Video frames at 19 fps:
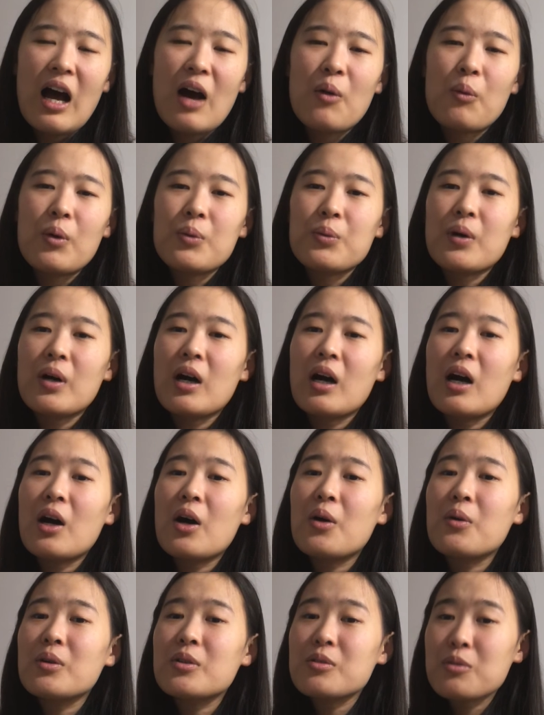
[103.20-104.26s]
we will
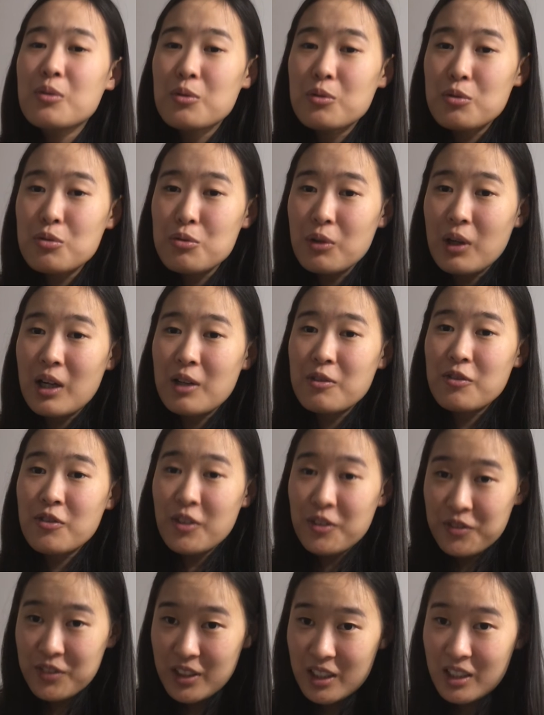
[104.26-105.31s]
always do
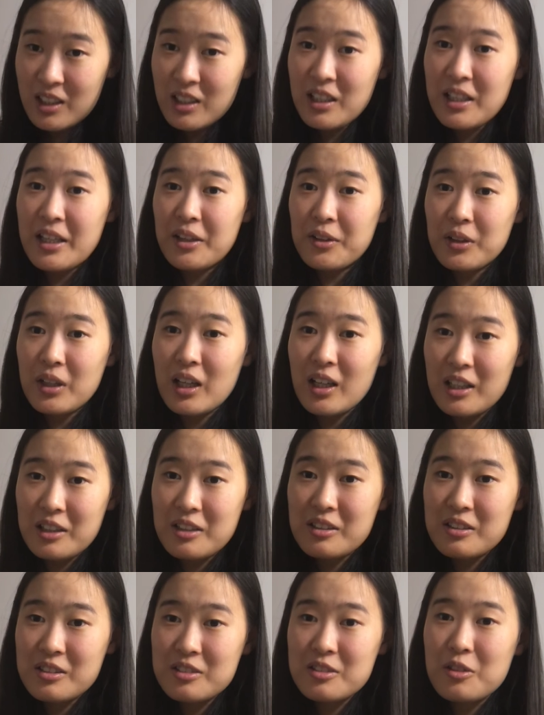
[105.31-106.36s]
250 LR.
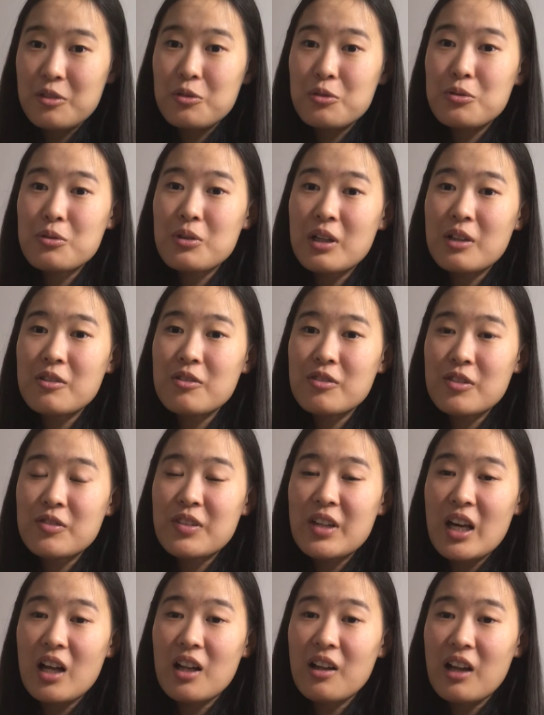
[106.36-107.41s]
So
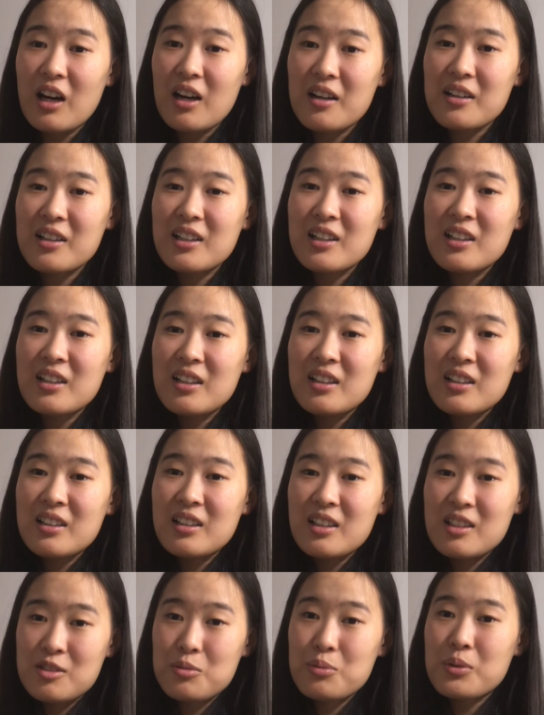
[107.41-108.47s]
250 LR
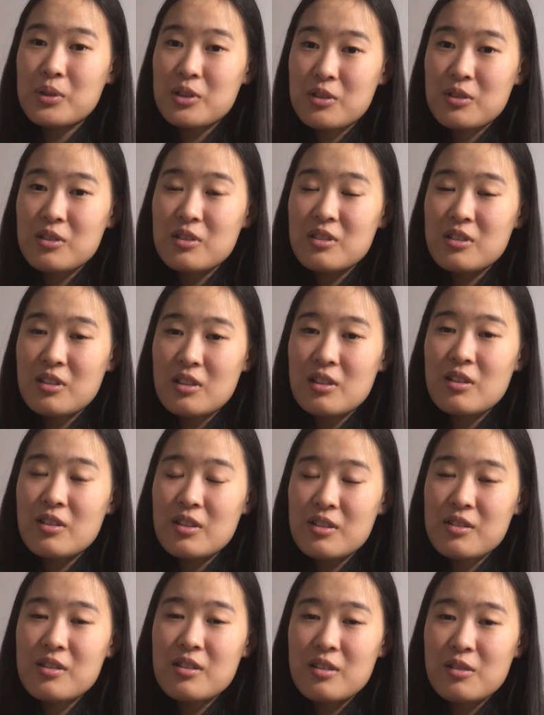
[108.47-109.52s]
is what
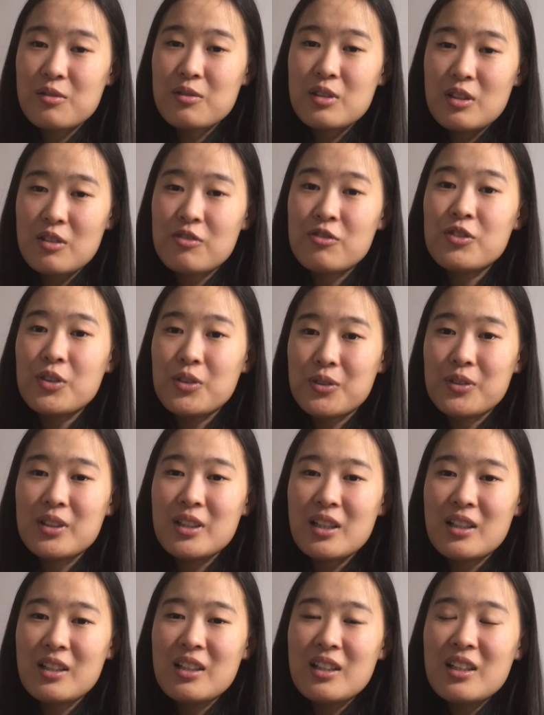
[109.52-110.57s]
it's the
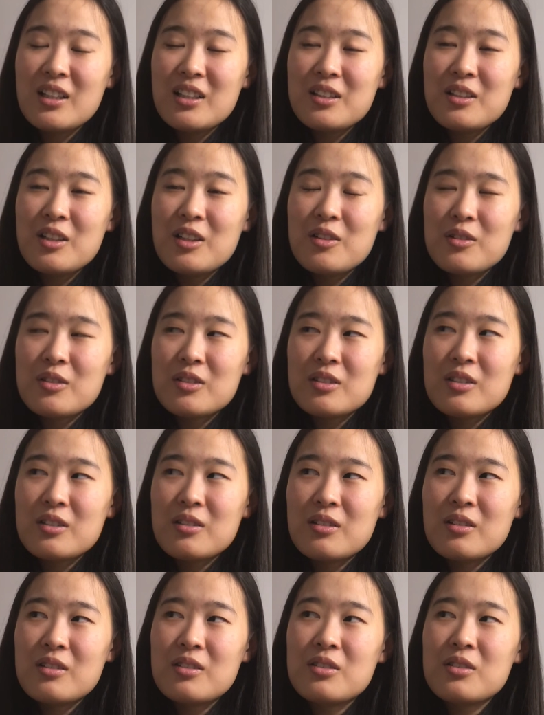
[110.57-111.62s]
fluid.
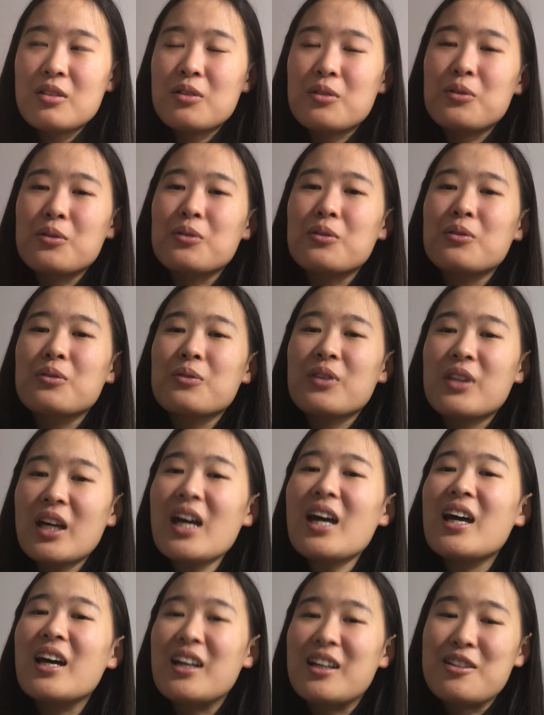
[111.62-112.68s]
So
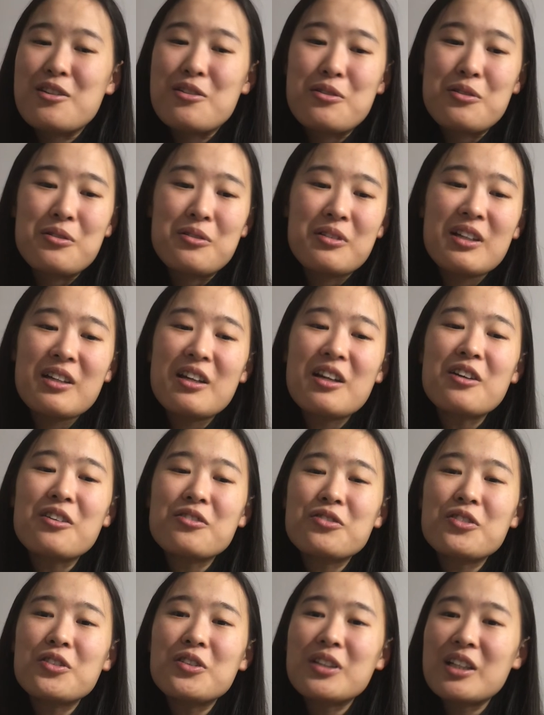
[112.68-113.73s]
then you
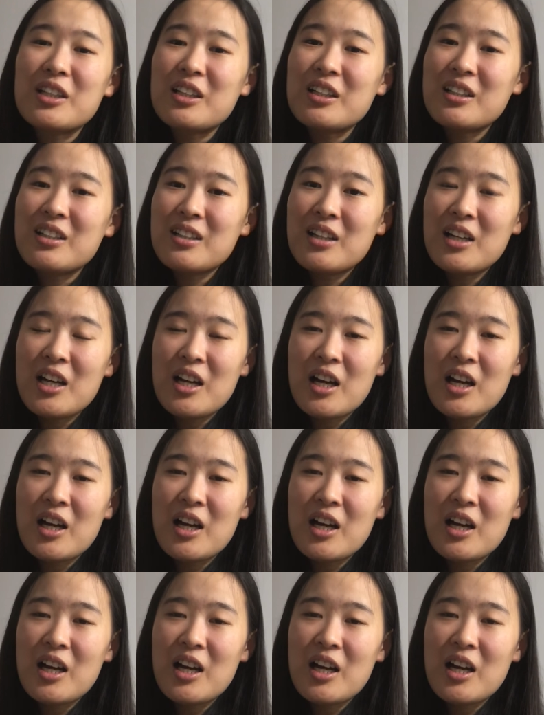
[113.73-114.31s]
carefully